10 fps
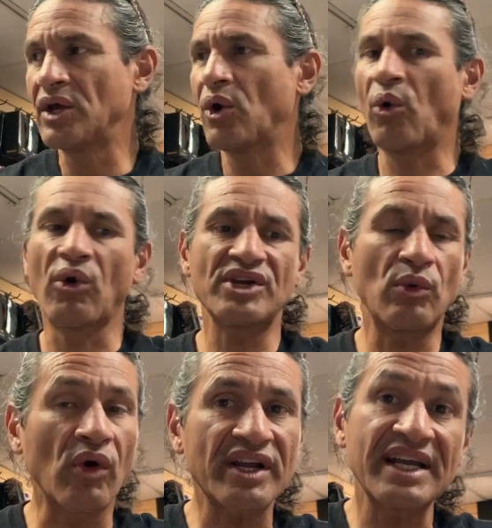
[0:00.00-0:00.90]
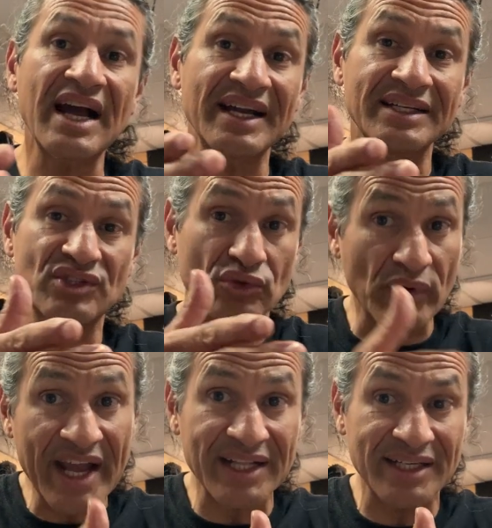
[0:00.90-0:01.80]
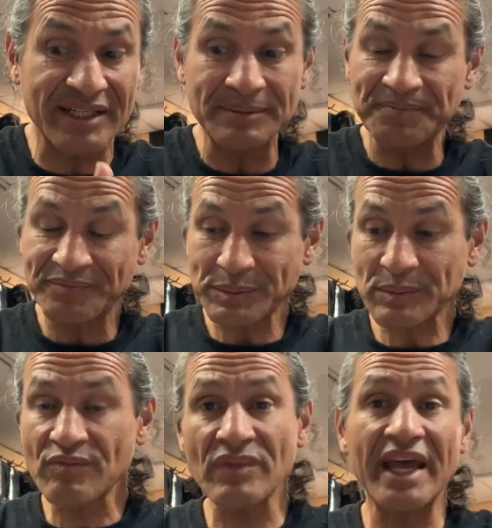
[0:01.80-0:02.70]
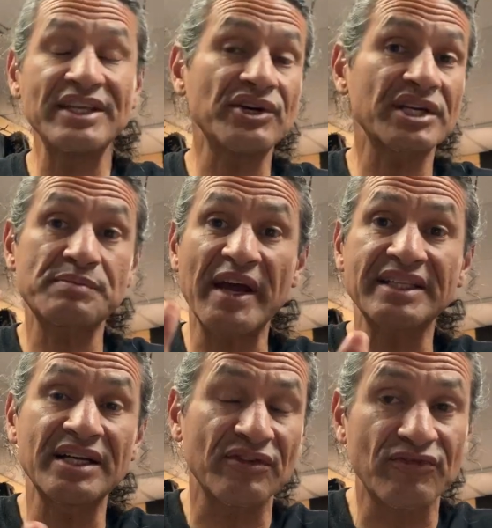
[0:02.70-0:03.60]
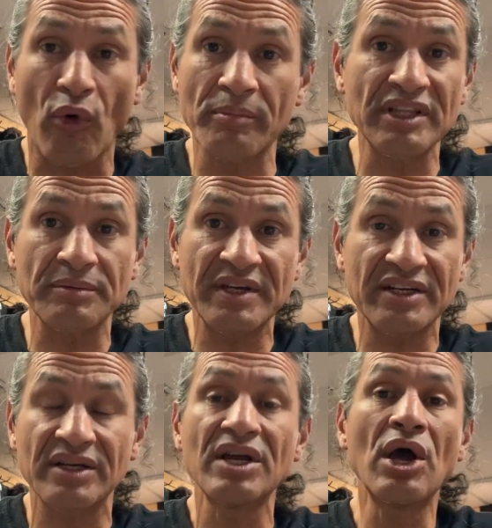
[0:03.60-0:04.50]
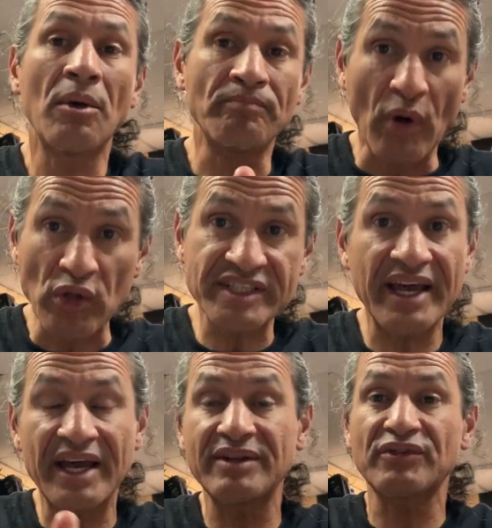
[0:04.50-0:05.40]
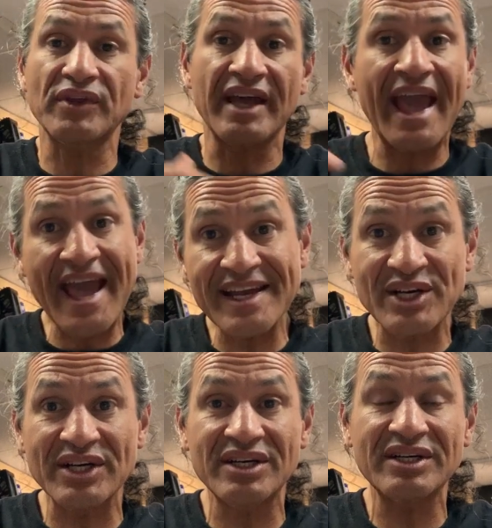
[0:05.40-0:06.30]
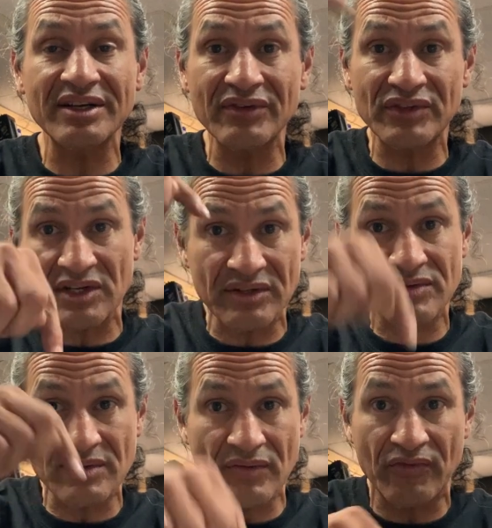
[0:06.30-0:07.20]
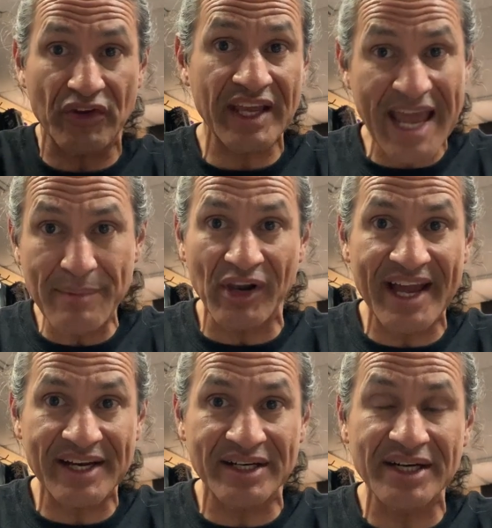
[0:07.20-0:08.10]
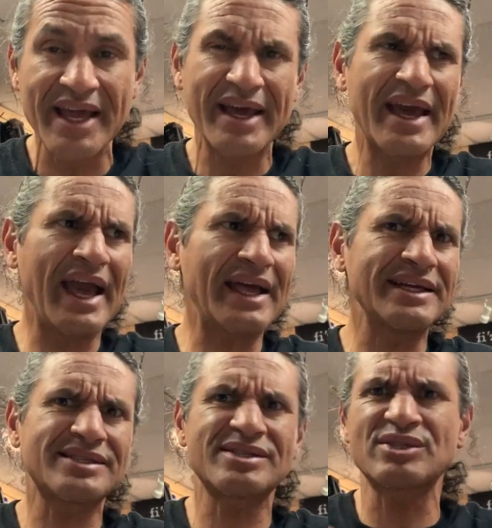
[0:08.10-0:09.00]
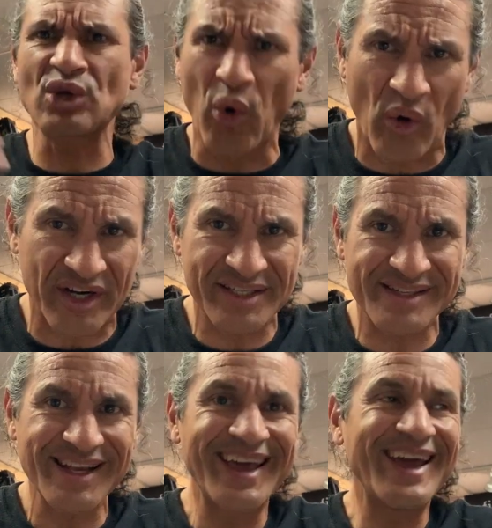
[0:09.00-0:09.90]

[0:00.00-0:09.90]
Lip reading: Or you're working on a derailleur and you're expecting a 4 millimeter bolt head for the anchor to, for the cable anchor, and it's Torx.